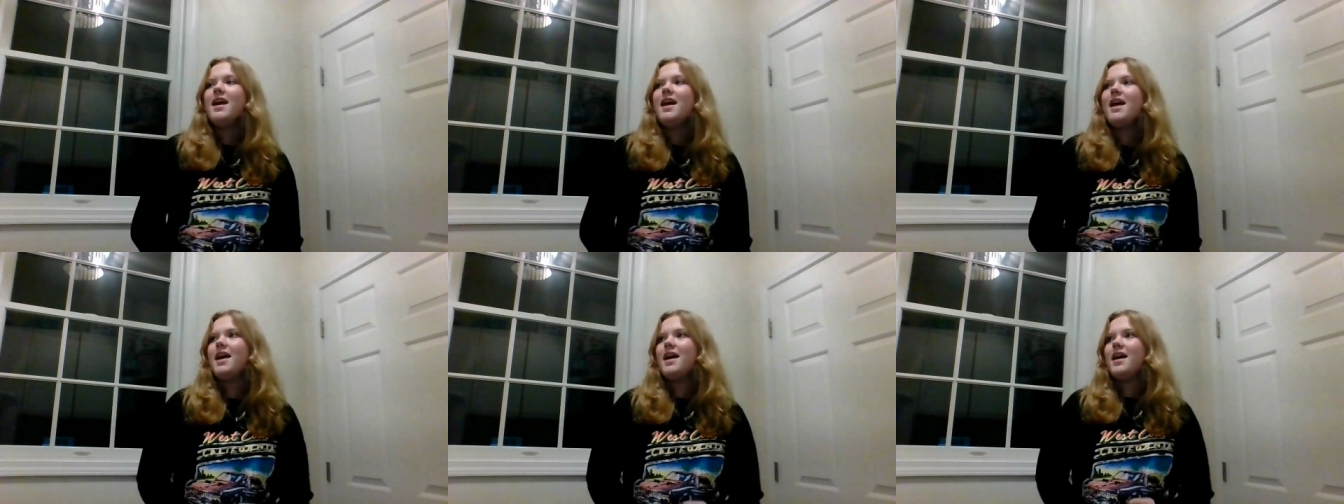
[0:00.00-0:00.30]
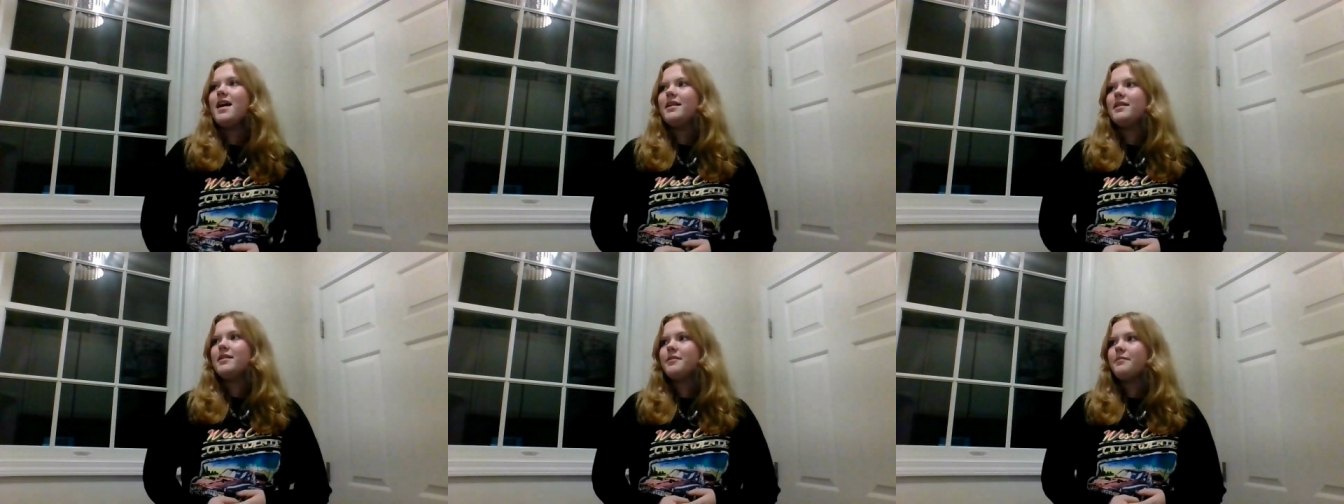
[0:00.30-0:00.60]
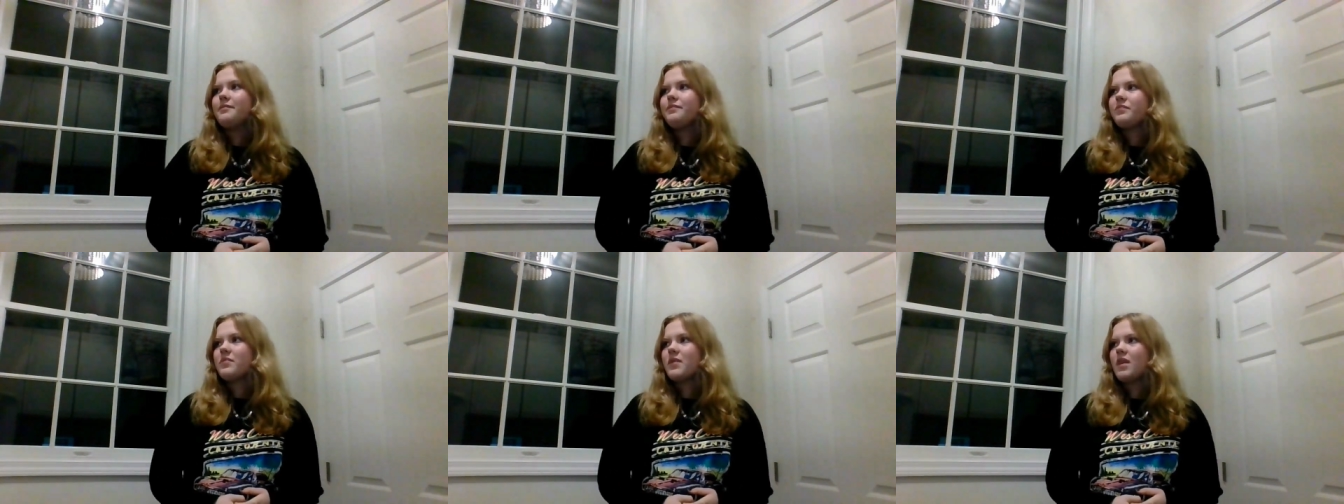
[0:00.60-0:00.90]
and
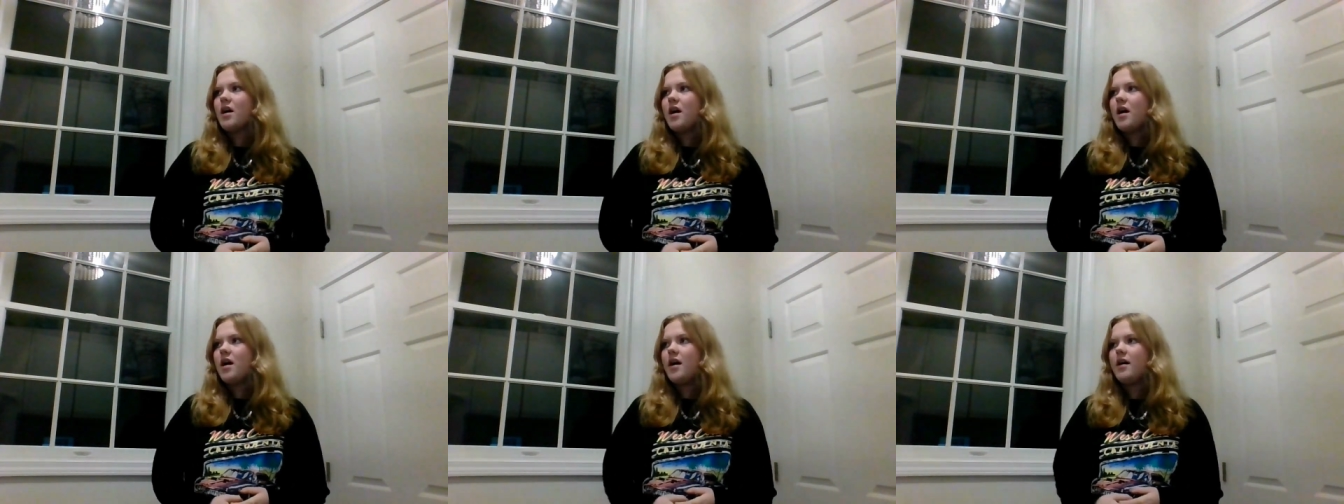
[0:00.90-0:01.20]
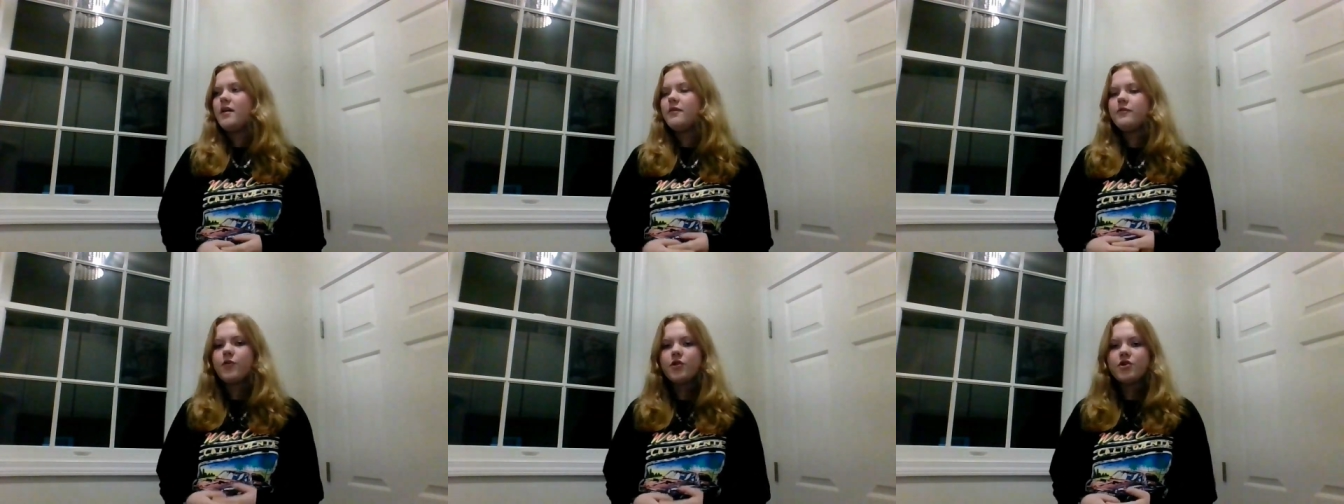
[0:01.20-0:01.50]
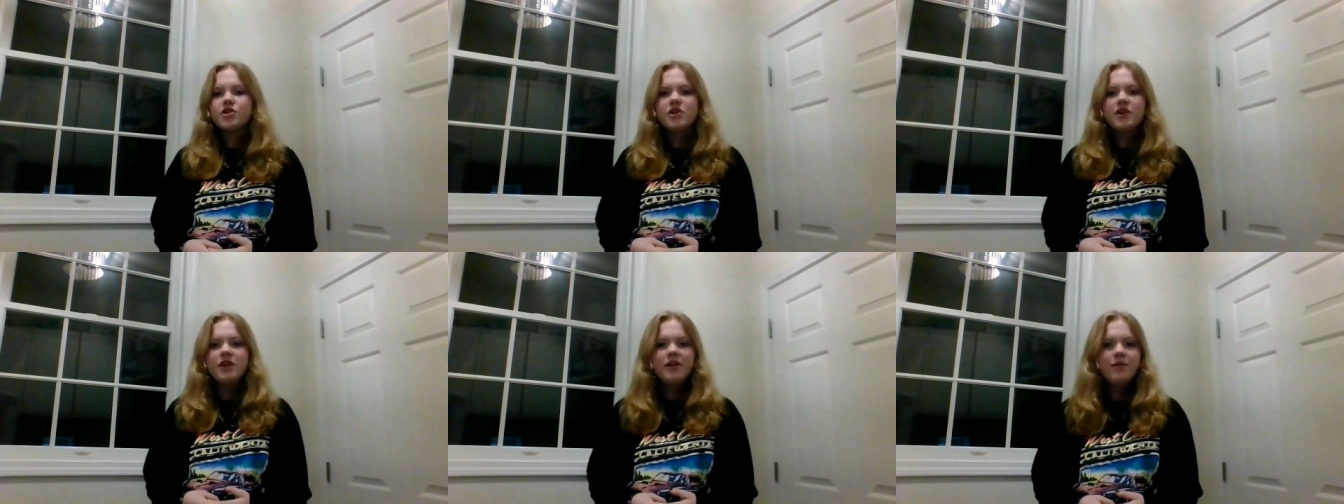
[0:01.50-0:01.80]
uh,
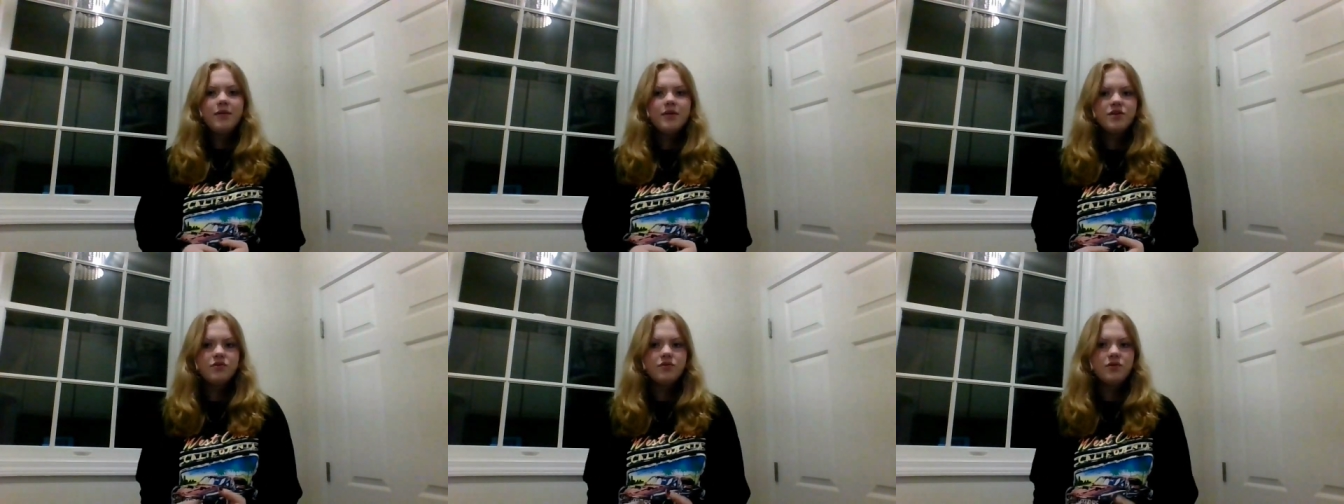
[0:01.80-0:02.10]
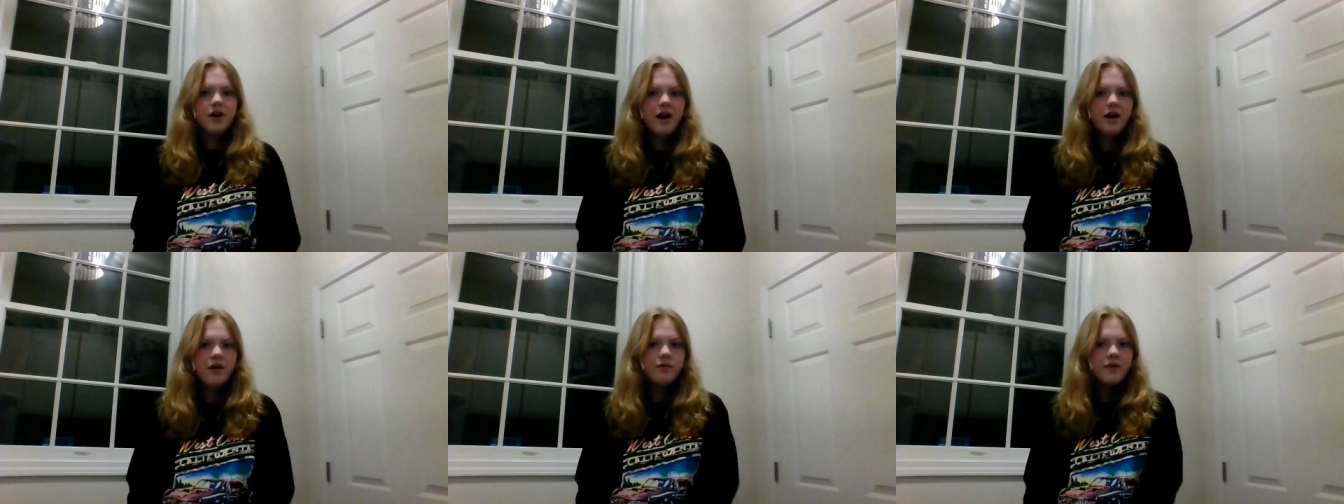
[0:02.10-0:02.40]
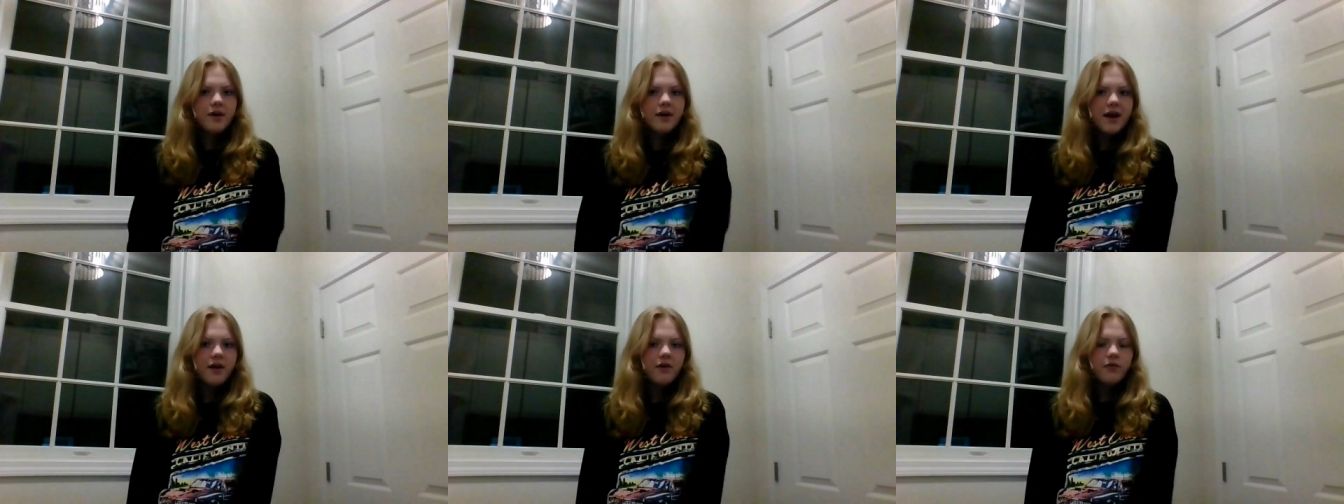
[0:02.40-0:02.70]
unfortunately we do not
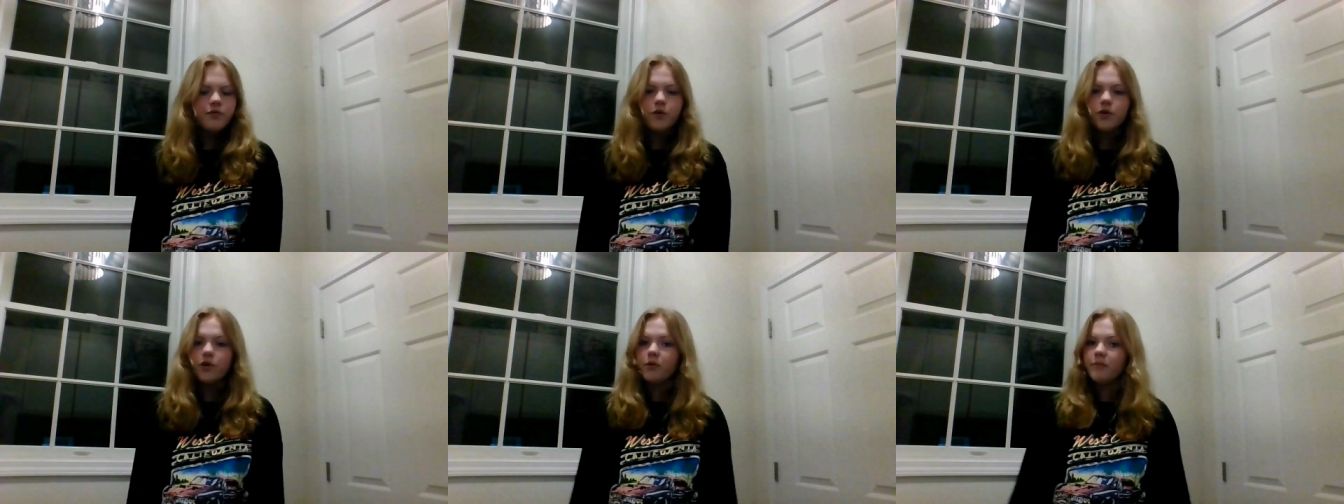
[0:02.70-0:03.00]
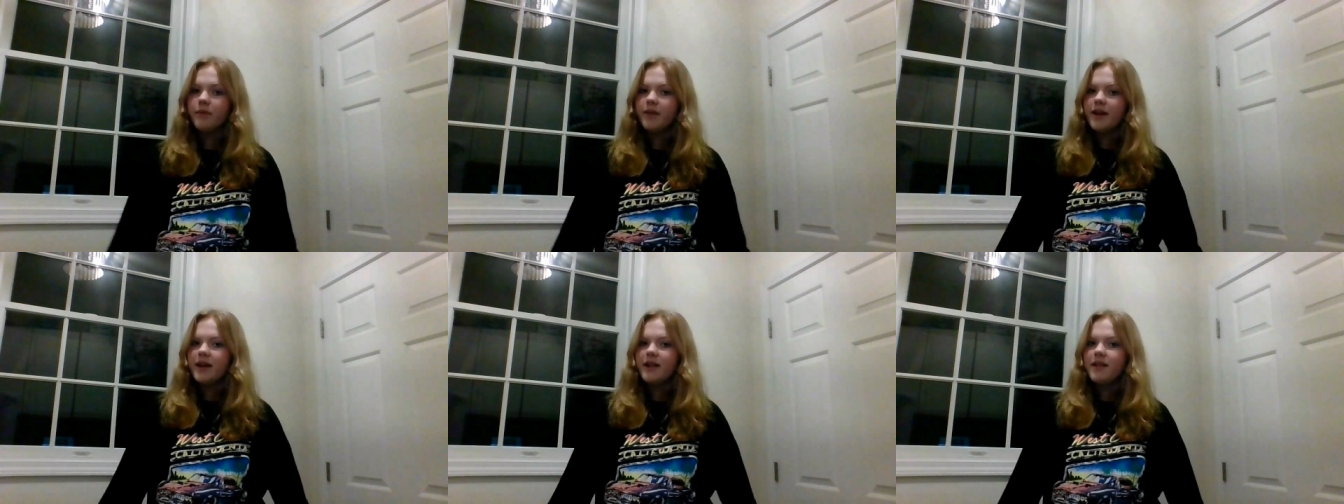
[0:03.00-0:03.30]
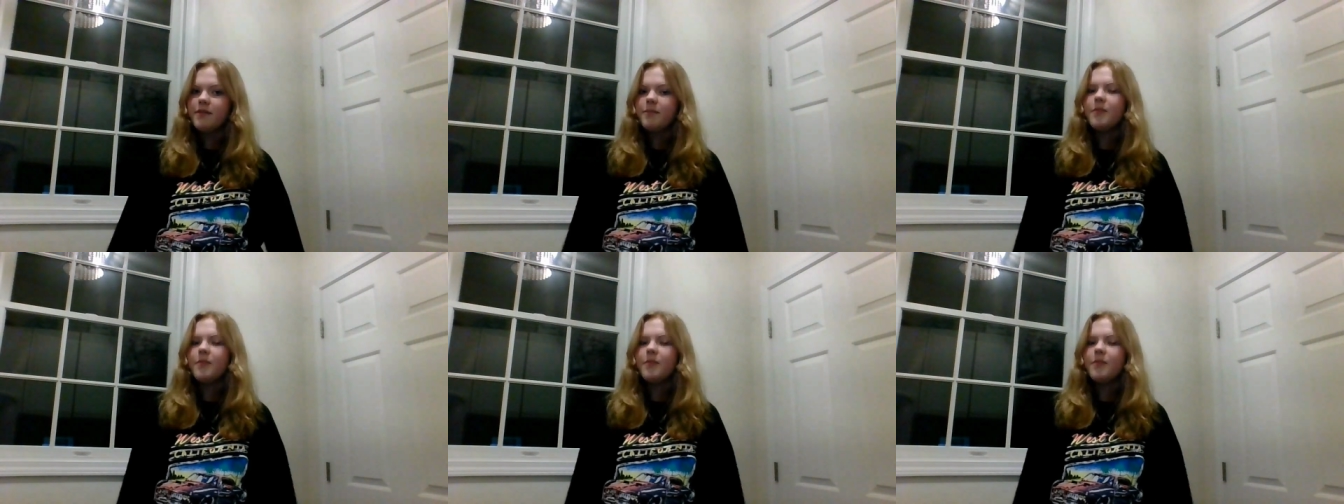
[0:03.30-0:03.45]
rent out rollerblades,